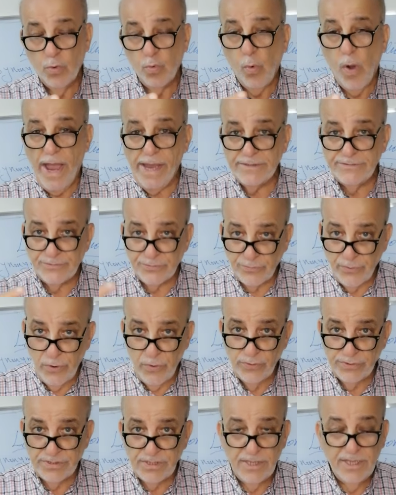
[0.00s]
wide
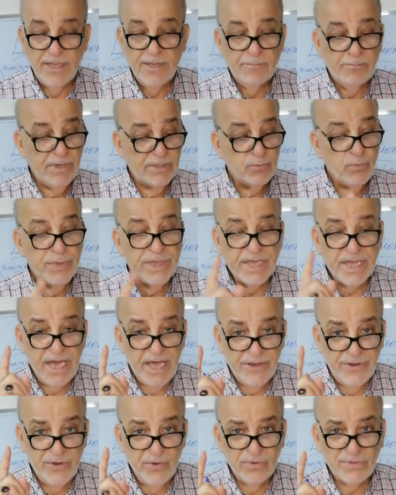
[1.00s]
road, but we
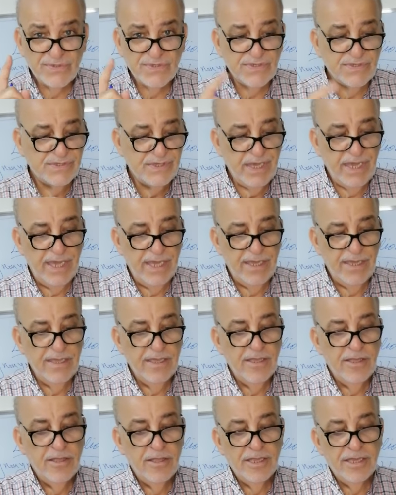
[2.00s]
cannot say
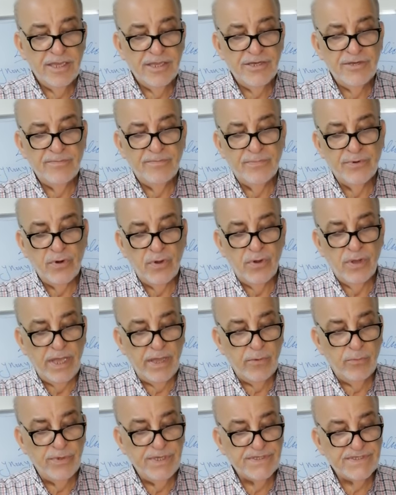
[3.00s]
in a broad.
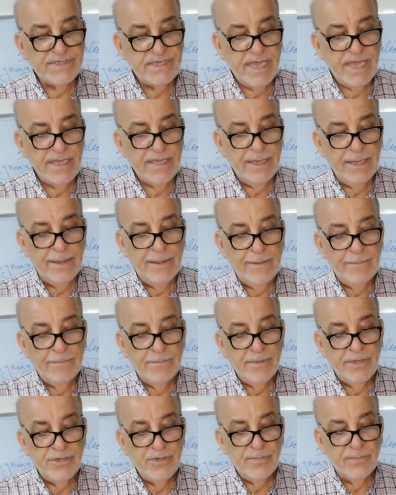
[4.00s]
We say
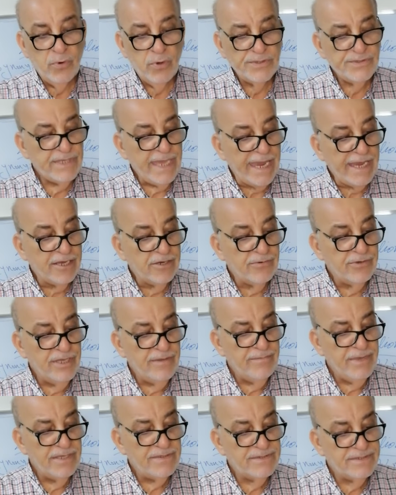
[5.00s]
in a broad
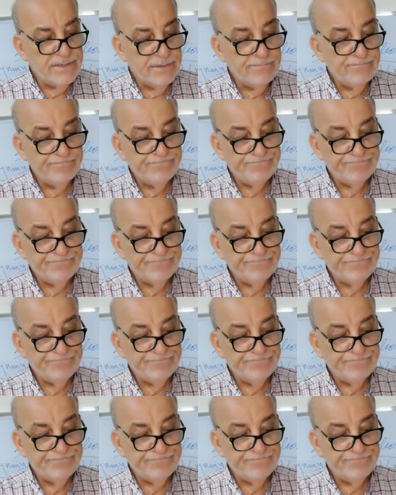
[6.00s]
agreement.